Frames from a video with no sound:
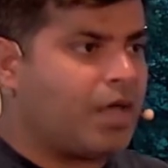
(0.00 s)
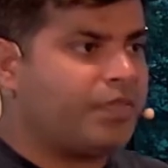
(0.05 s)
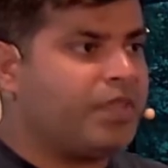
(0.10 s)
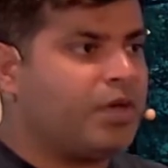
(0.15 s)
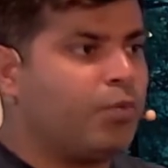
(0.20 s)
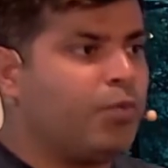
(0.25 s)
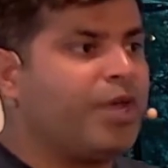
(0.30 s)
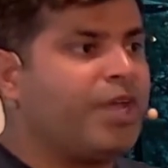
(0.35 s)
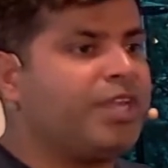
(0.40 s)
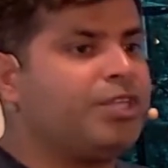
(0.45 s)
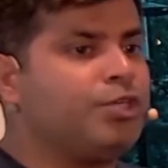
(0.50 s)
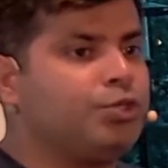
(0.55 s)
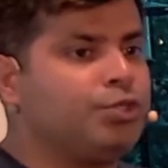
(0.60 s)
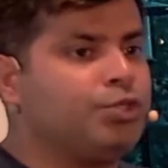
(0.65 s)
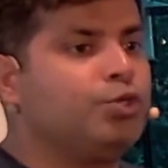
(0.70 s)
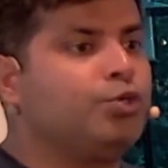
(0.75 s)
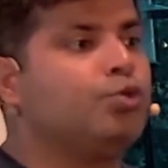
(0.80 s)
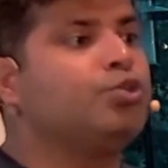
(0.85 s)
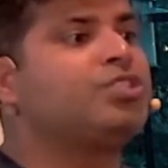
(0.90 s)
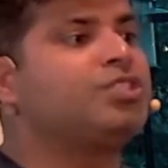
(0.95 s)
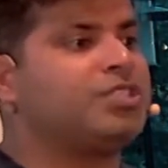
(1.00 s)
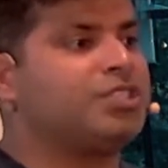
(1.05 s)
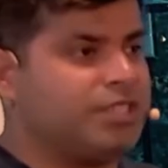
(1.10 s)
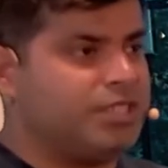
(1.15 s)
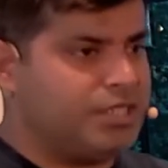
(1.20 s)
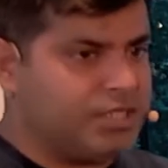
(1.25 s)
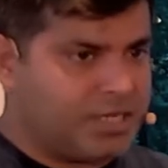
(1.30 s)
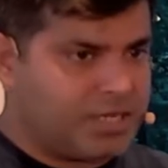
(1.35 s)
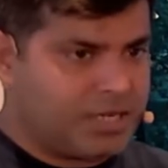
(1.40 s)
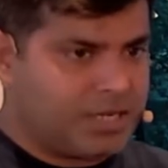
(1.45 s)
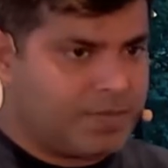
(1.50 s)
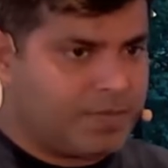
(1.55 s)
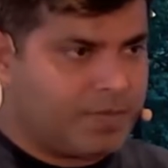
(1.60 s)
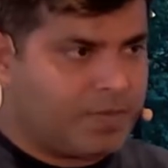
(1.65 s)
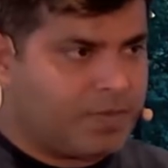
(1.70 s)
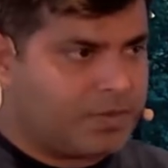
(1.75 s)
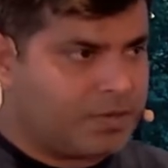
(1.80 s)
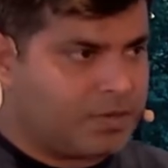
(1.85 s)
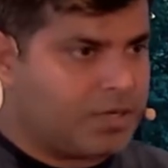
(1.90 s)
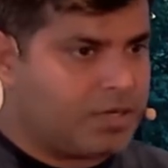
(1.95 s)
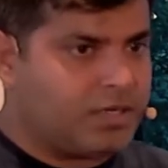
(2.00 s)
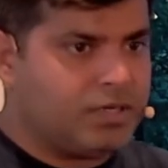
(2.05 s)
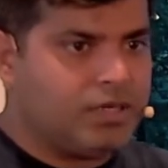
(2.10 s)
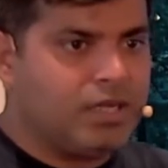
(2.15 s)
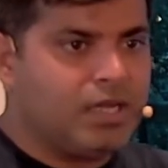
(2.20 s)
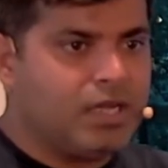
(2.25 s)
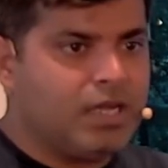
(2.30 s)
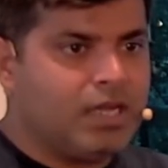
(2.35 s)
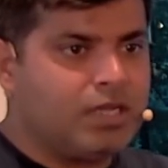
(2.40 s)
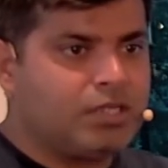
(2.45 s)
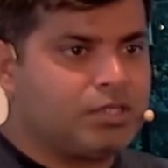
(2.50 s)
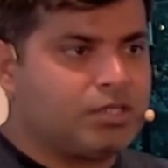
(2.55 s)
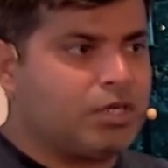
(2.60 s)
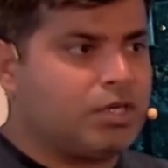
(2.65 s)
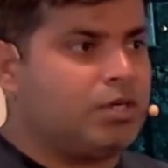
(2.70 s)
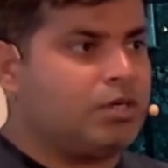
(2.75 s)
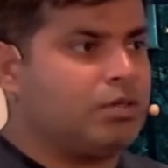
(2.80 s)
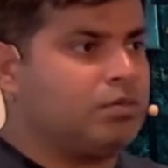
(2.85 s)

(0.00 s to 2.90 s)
way you use CDK, right? So